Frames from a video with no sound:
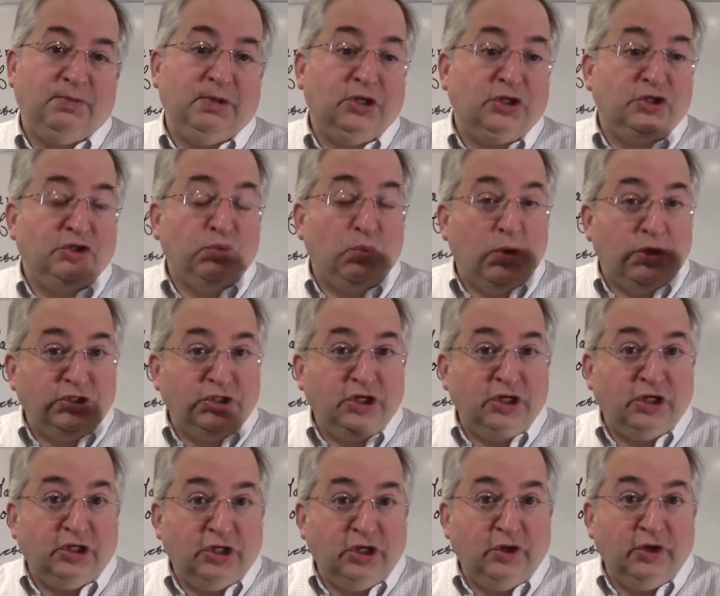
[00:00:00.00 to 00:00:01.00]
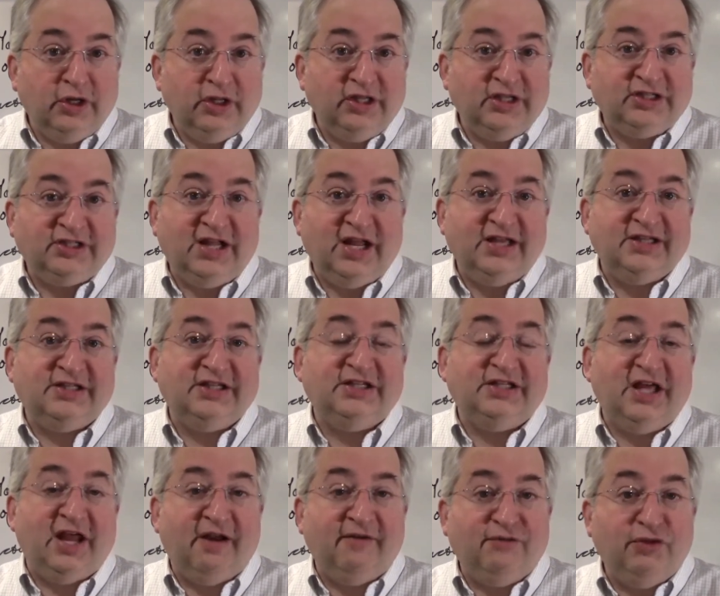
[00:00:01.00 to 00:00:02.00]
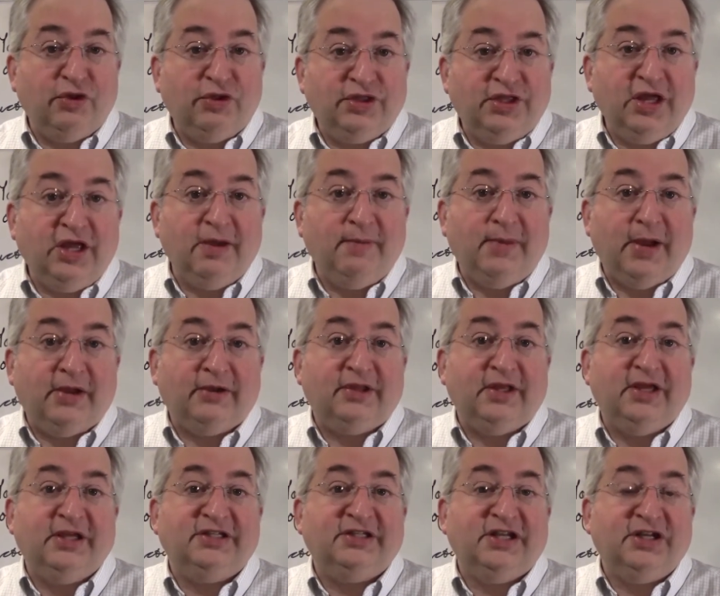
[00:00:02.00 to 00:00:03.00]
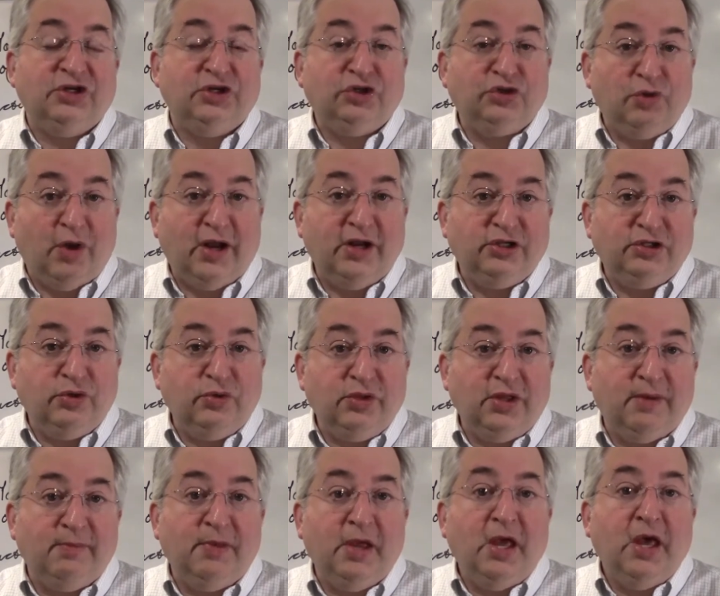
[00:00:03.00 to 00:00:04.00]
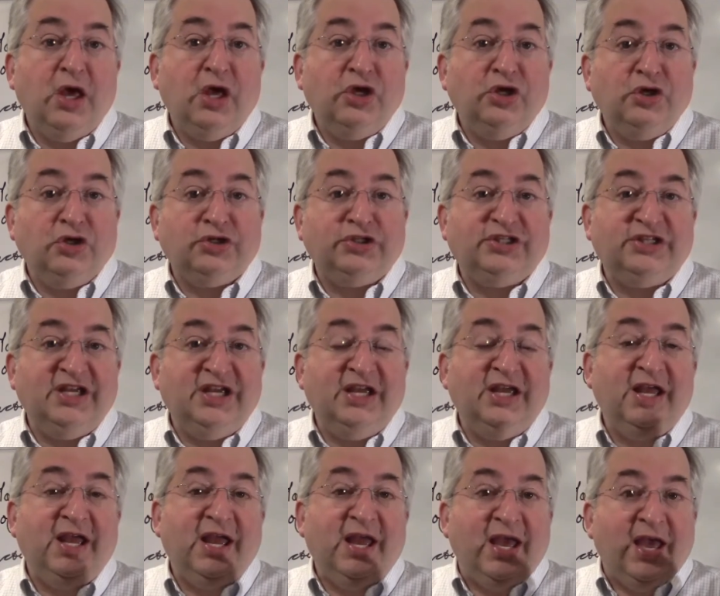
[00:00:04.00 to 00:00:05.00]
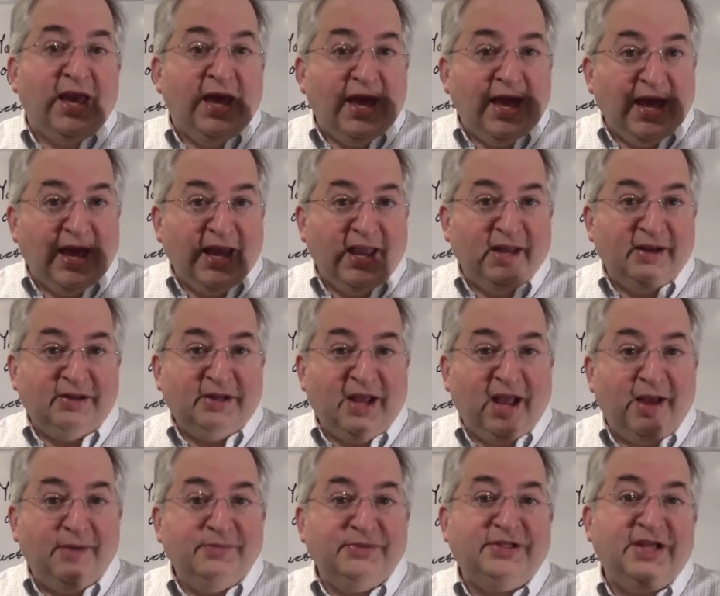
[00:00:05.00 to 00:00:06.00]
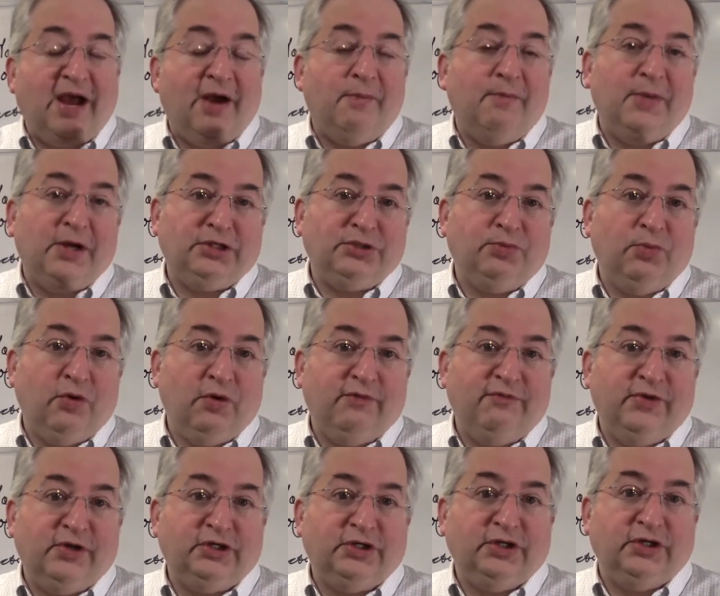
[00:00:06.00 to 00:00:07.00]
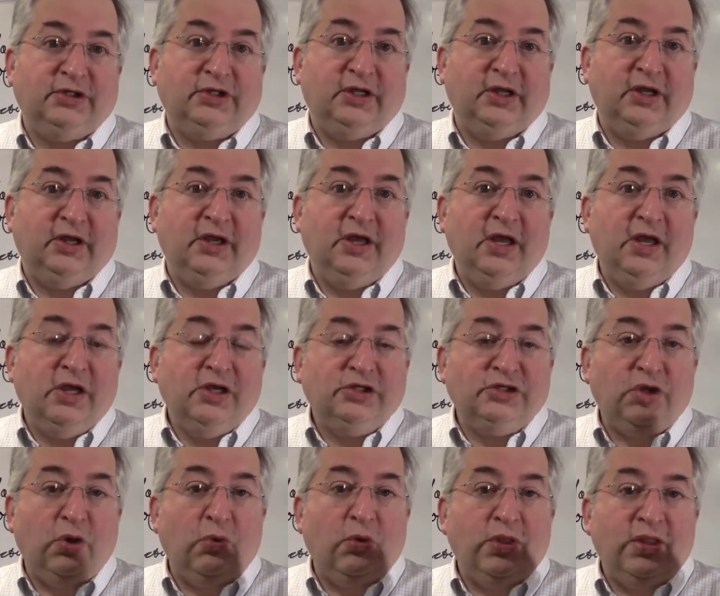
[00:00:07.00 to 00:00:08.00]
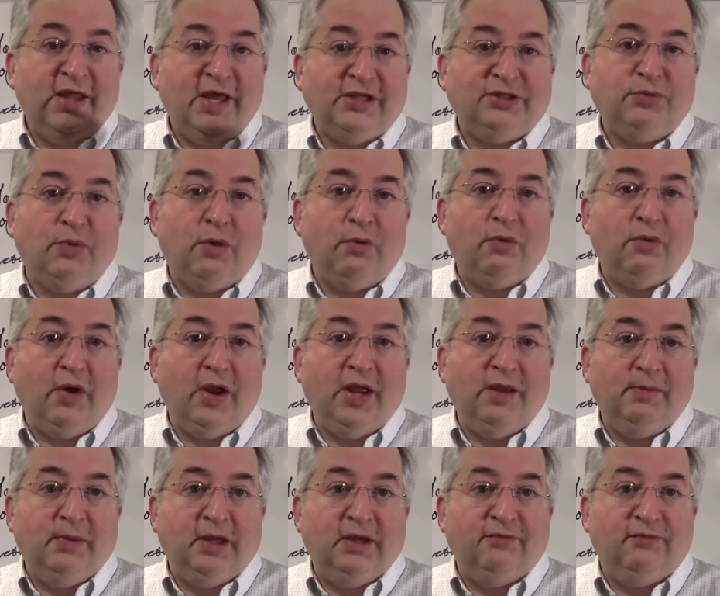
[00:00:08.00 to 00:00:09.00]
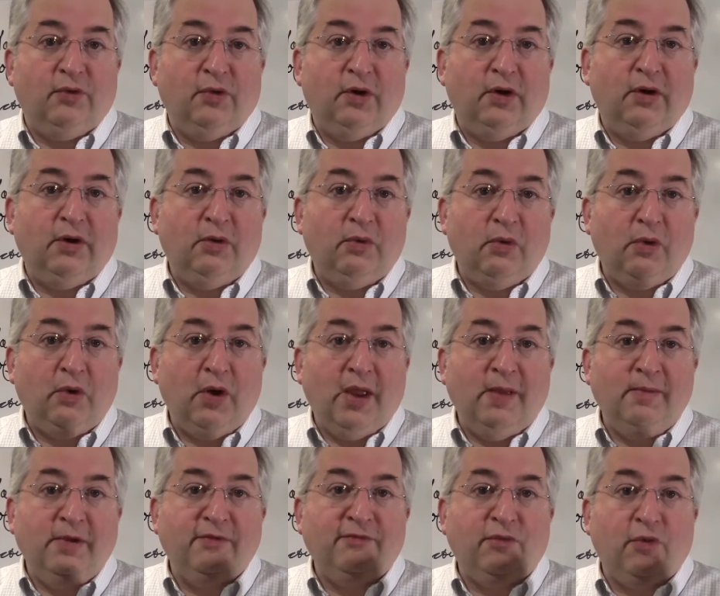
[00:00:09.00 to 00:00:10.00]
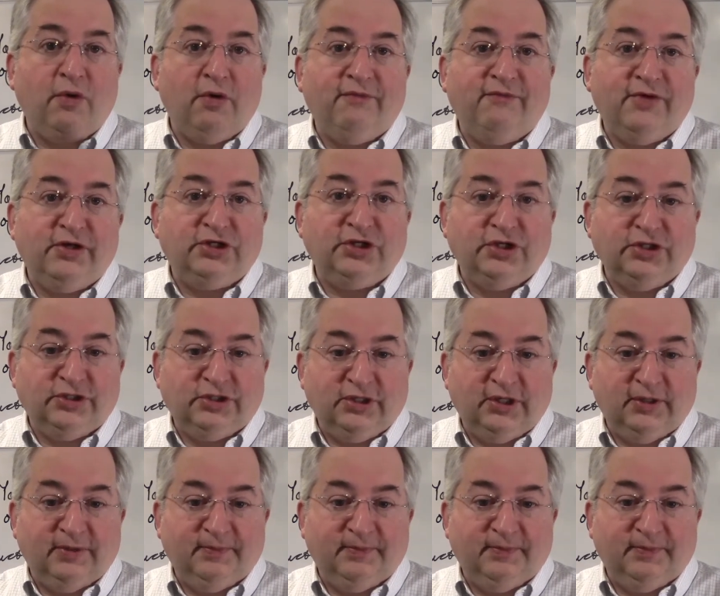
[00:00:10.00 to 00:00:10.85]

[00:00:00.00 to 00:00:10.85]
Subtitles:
Because what you're going to learn in this class is that if you think about things and you try to do them, you'll see it comes out much more efficiently. So that's what we're aiming for. We're aiming for efficiency.